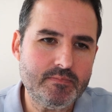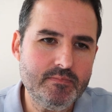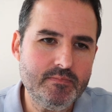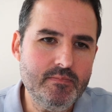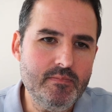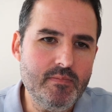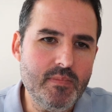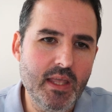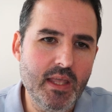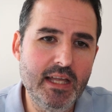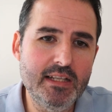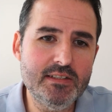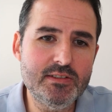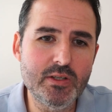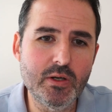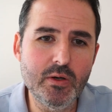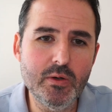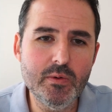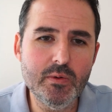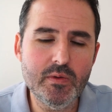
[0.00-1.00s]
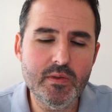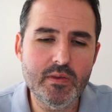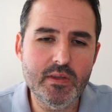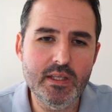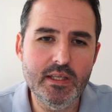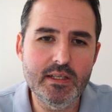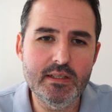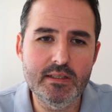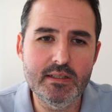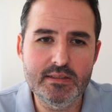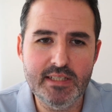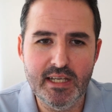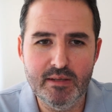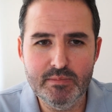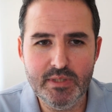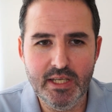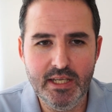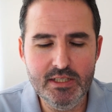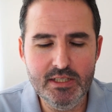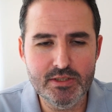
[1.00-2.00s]
And so the
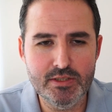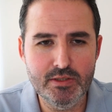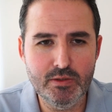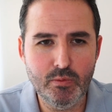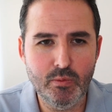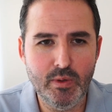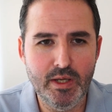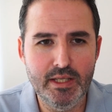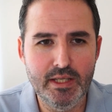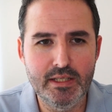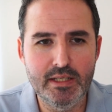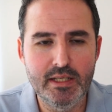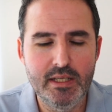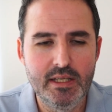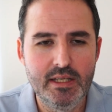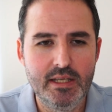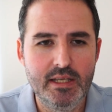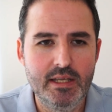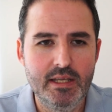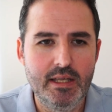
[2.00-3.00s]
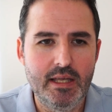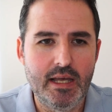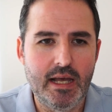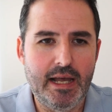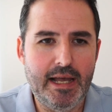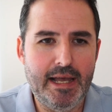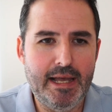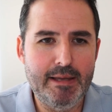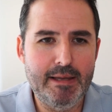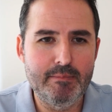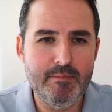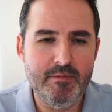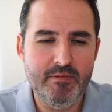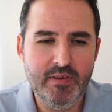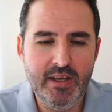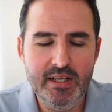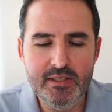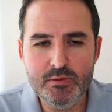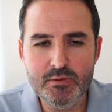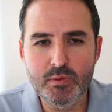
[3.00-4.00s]
temptation when
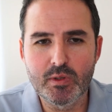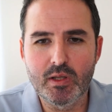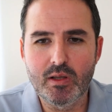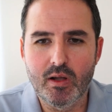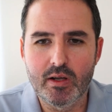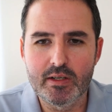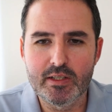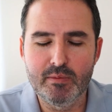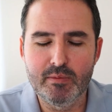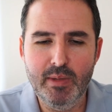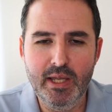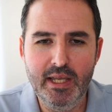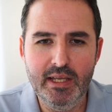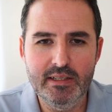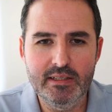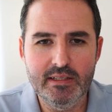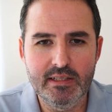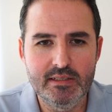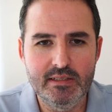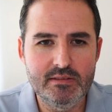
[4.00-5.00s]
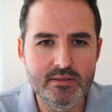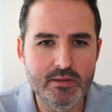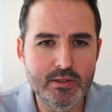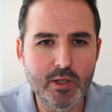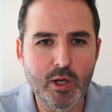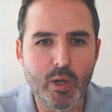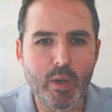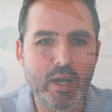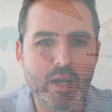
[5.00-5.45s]
faced with a lot of demand is to go out